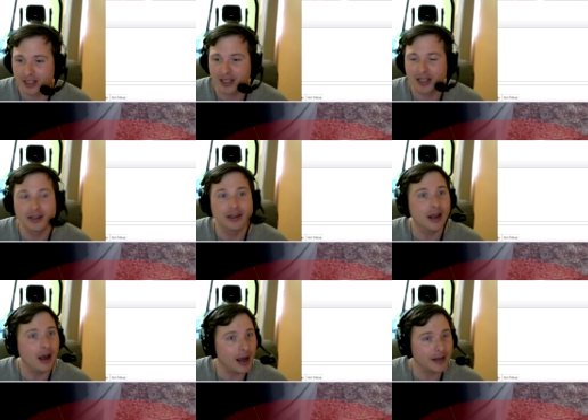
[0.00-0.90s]
It
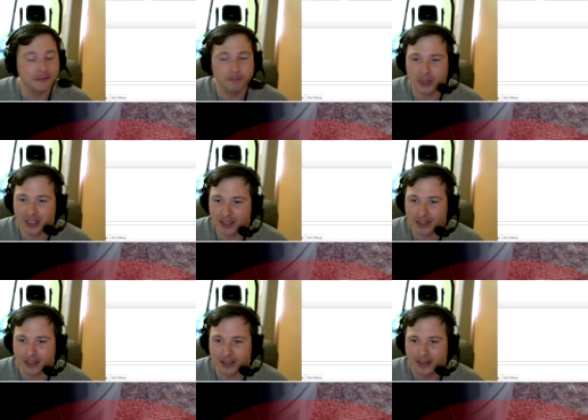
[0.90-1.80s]
cannot
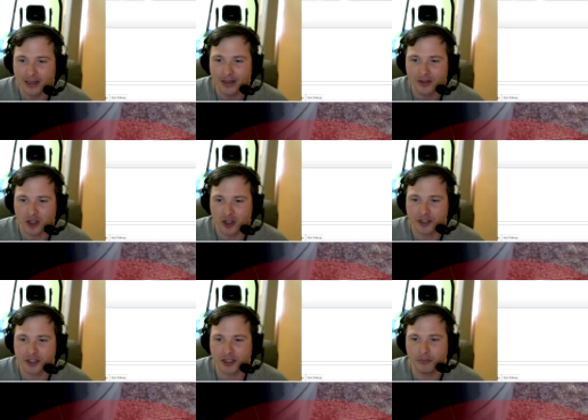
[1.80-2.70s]
be
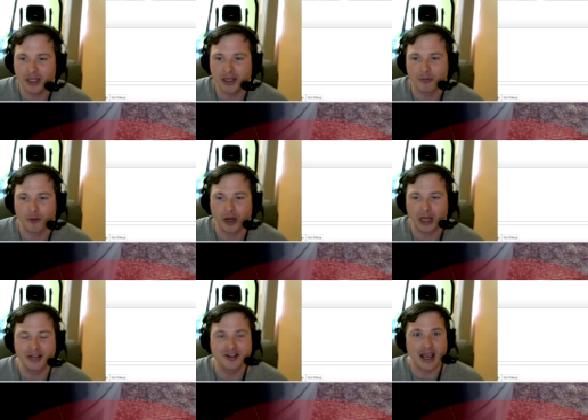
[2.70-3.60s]
touching medium
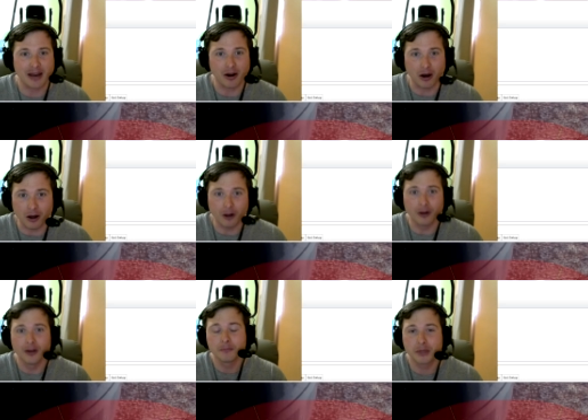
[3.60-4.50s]
range at
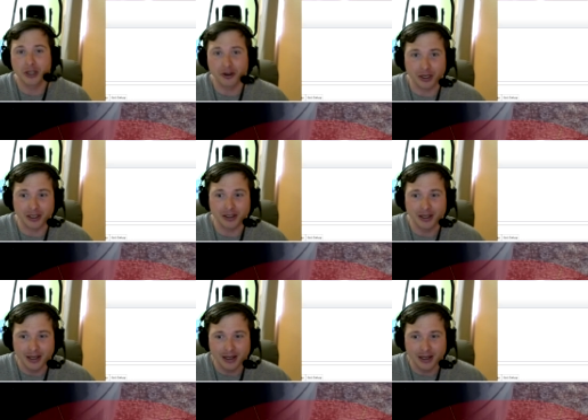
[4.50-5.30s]
all, period.